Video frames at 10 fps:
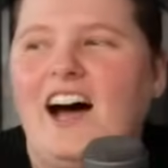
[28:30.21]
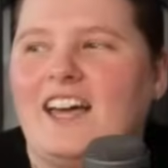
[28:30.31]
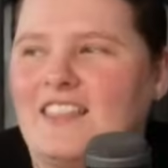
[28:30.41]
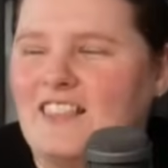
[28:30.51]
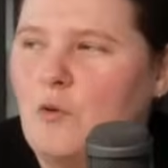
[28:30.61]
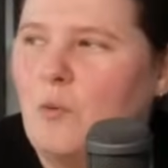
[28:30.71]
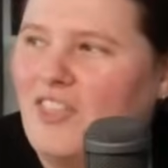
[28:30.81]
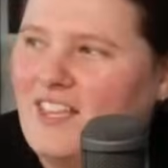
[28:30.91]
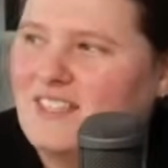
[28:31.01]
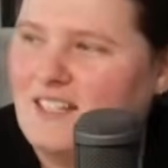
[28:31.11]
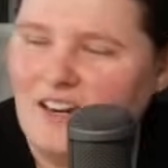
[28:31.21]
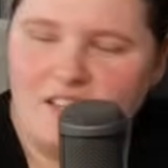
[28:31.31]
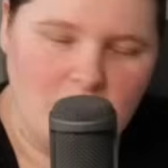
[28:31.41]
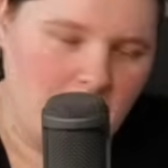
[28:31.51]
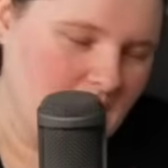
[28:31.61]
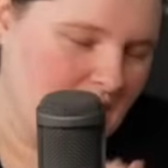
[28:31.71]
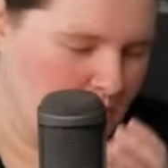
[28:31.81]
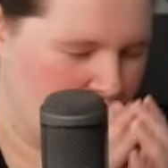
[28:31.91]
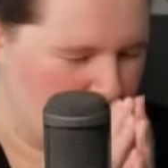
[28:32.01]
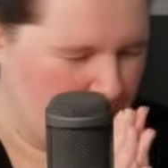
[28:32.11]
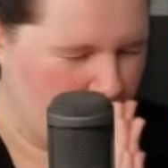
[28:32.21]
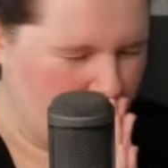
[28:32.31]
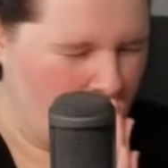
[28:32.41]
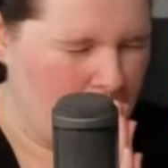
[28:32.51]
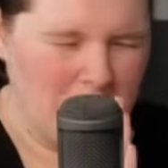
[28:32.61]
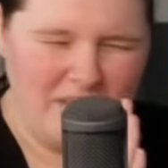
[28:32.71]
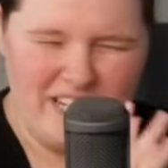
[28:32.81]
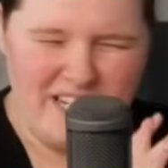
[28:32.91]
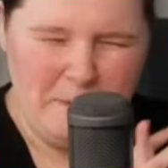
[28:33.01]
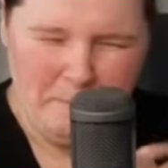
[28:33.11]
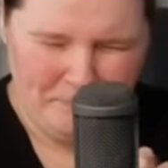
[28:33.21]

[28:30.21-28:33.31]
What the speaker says: I think that when they started doing this was probably